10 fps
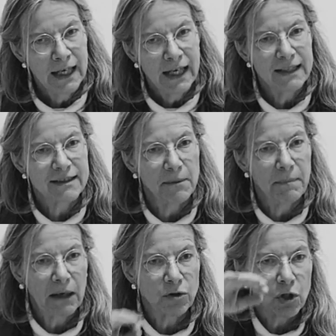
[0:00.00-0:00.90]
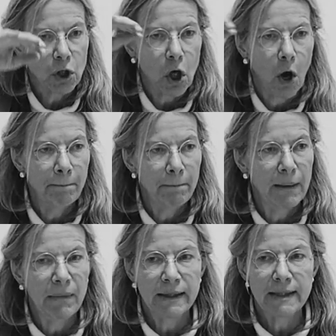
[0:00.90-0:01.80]
It's about
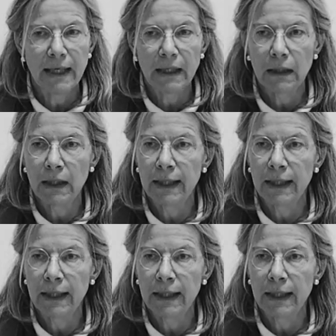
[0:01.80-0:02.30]
complementing